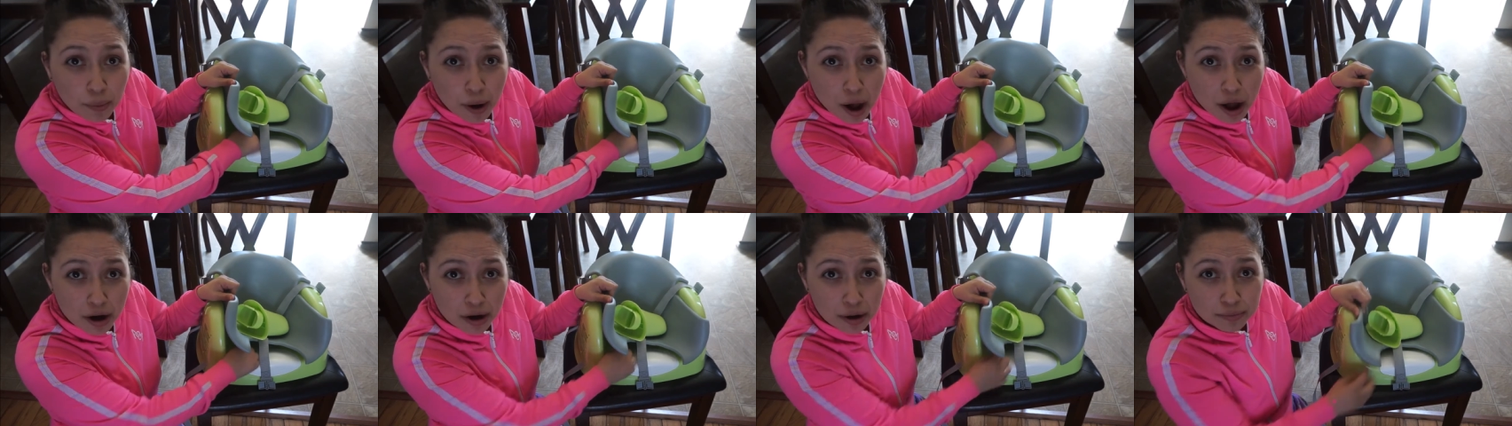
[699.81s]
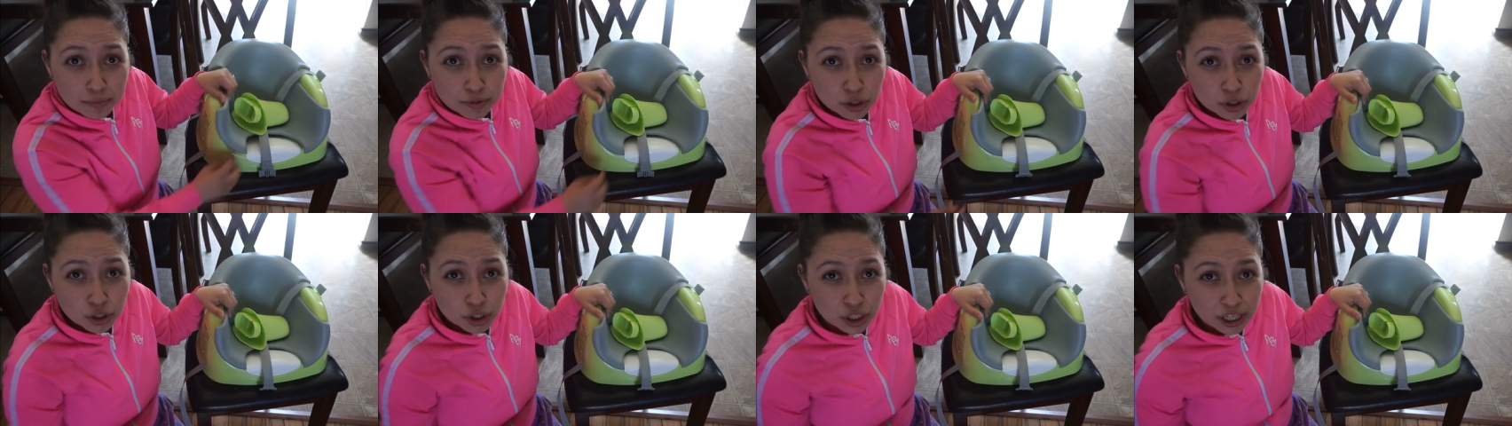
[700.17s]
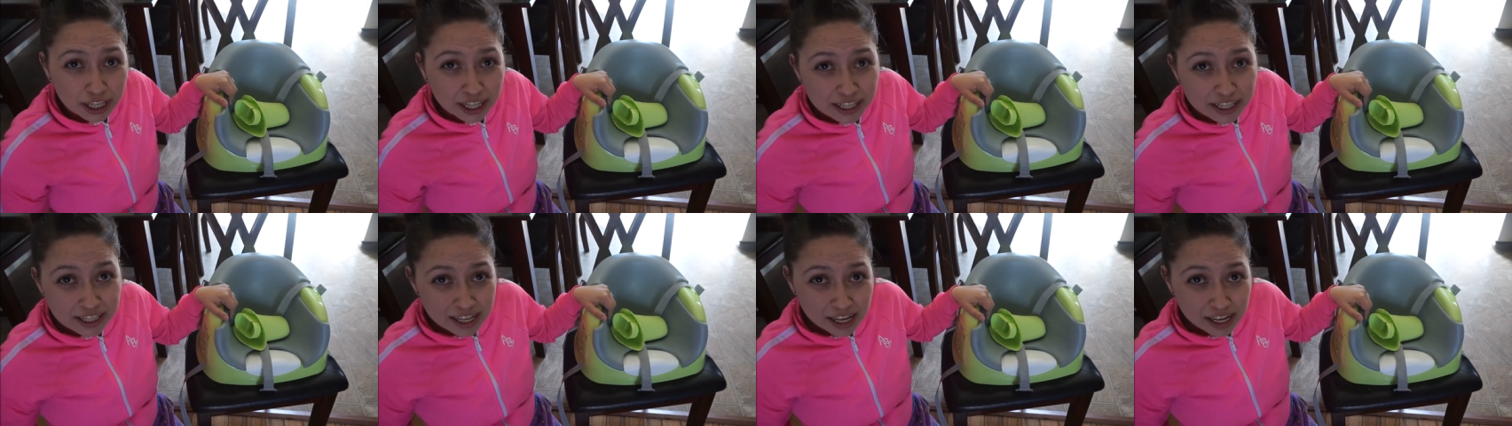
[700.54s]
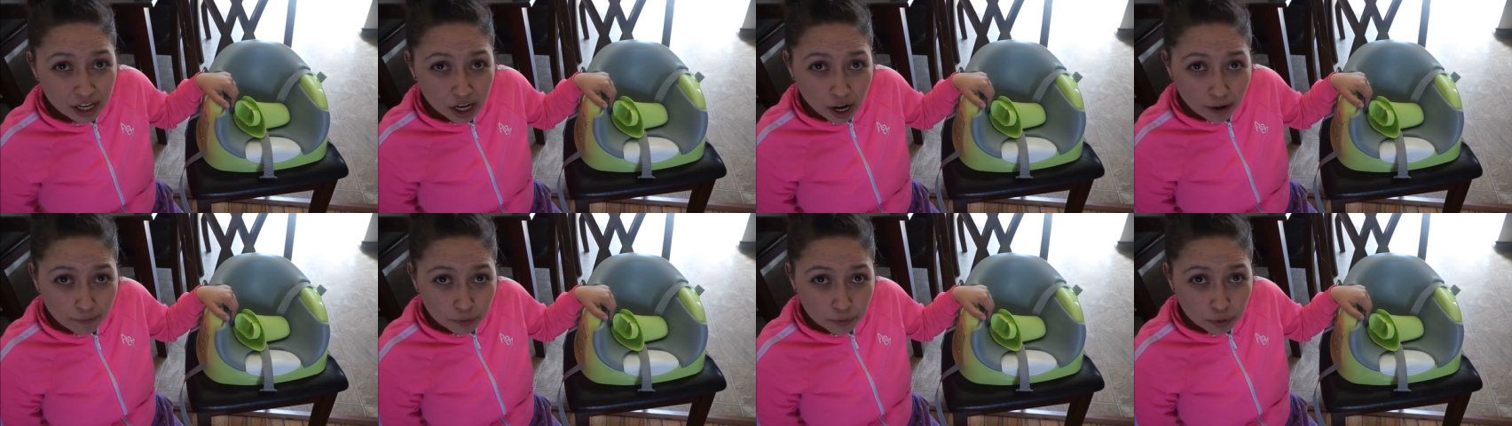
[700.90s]
bottom so she can
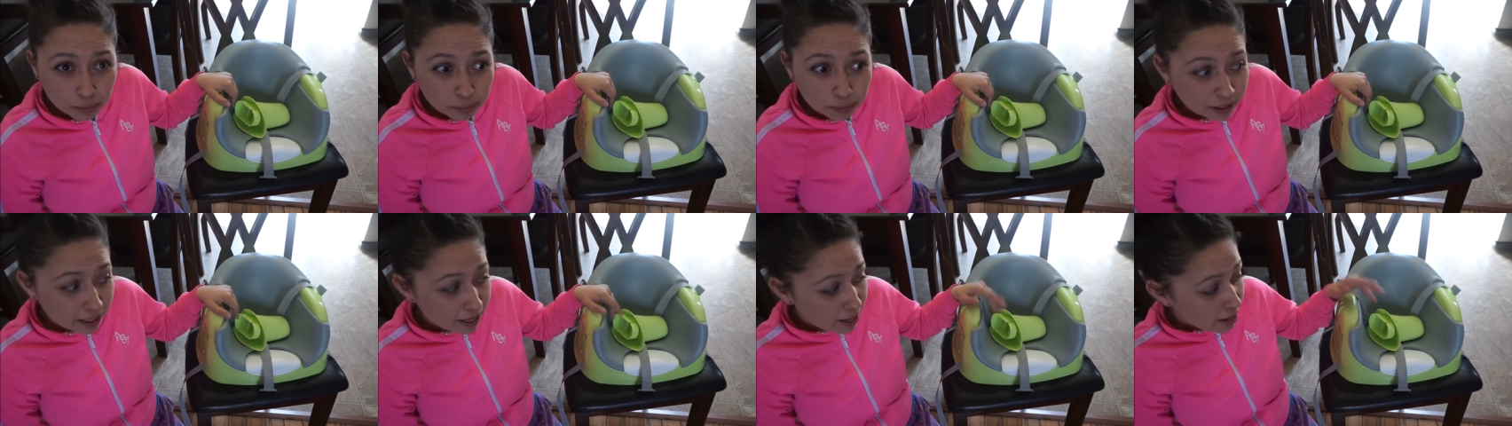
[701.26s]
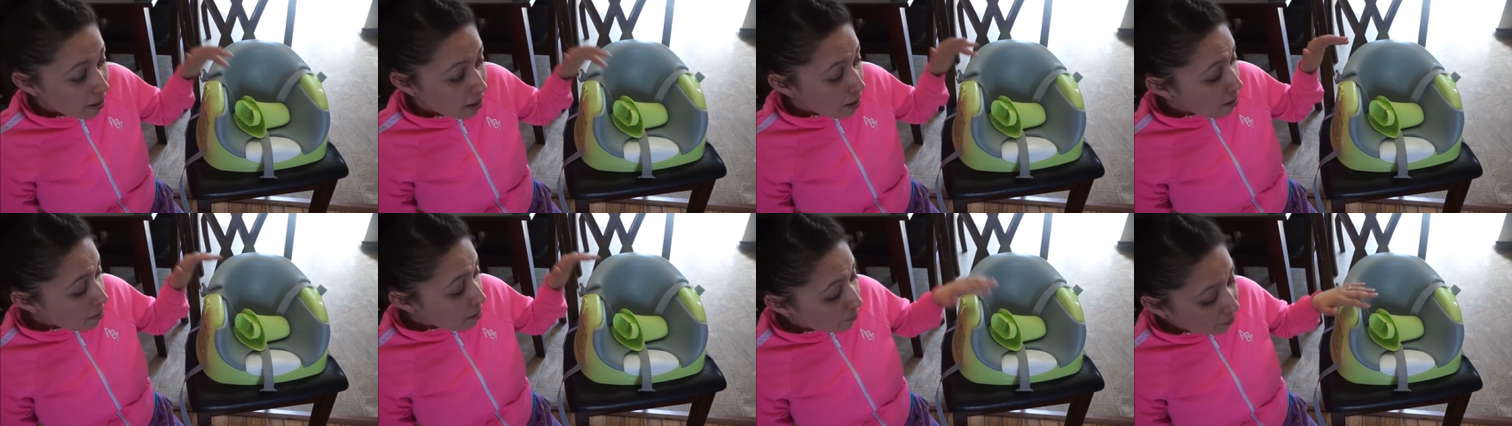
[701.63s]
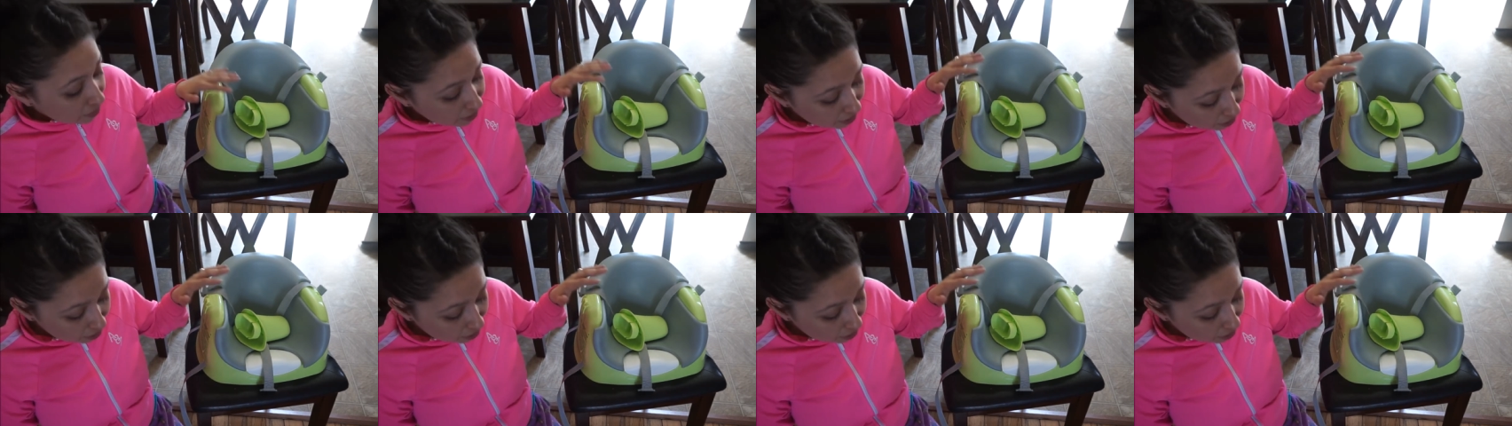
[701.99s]
sit comfortably but